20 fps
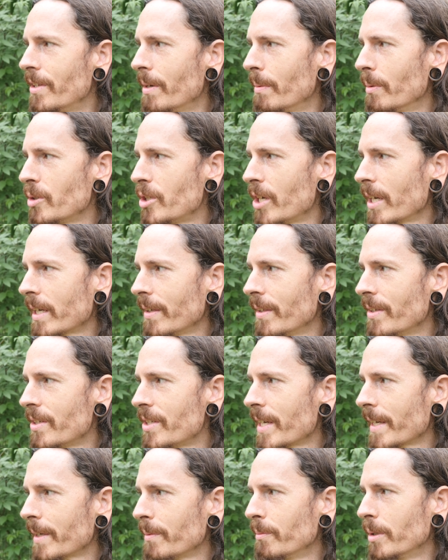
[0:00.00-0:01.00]
to double check on the
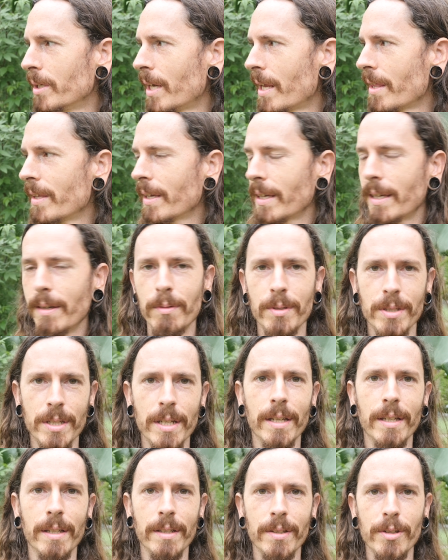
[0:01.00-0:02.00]
second one. I think it was
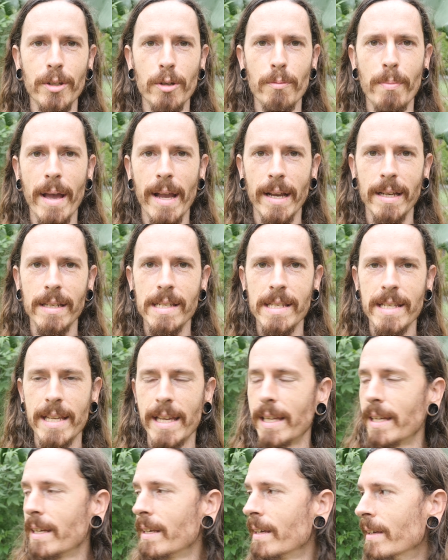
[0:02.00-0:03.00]
a new
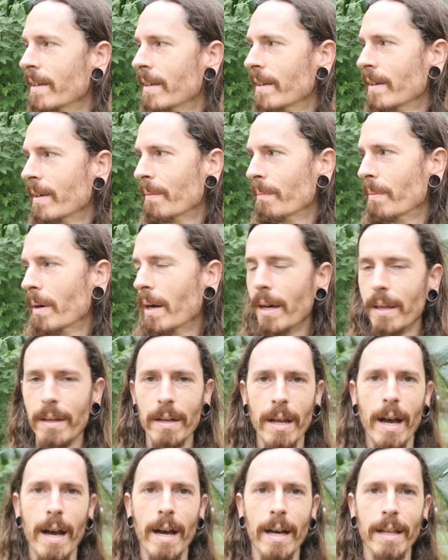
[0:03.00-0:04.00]
Pakistan,
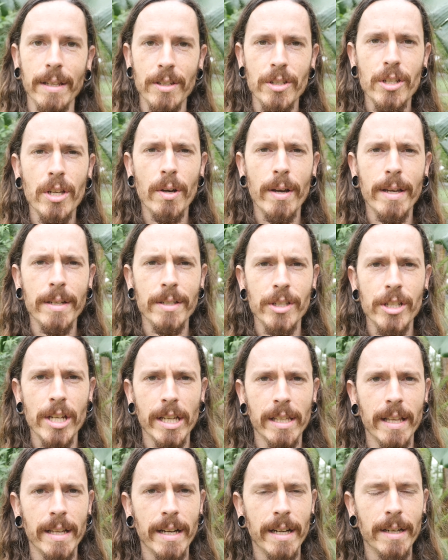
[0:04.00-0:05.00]
but uh, let's go ahead and
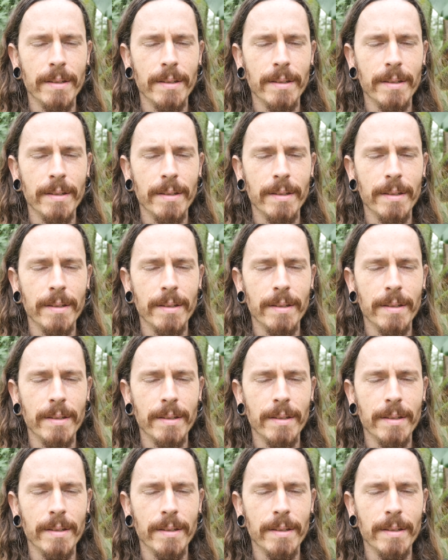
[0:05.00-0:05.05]
check that